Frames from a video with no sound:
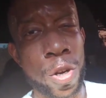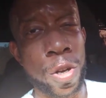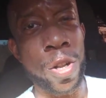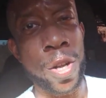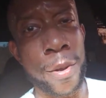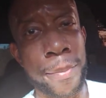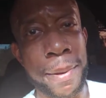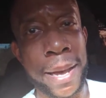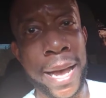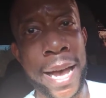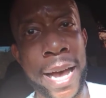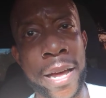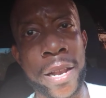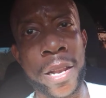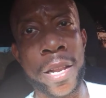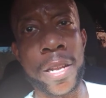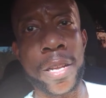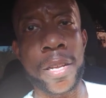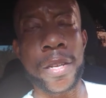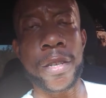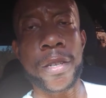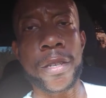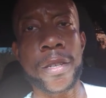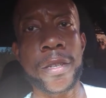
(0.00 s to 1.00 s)
Because
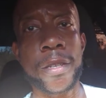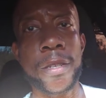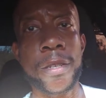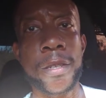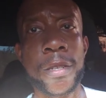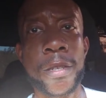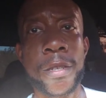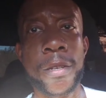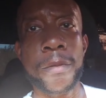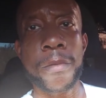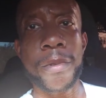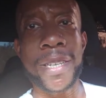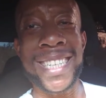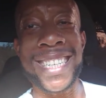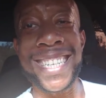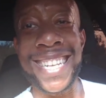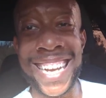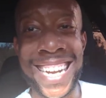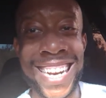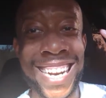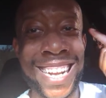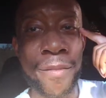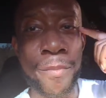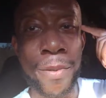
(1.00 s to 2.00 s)
anybody with sense would
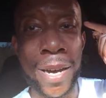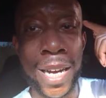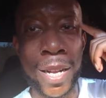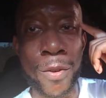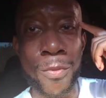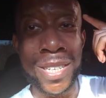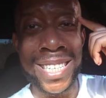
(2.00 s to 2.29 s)
say, hey,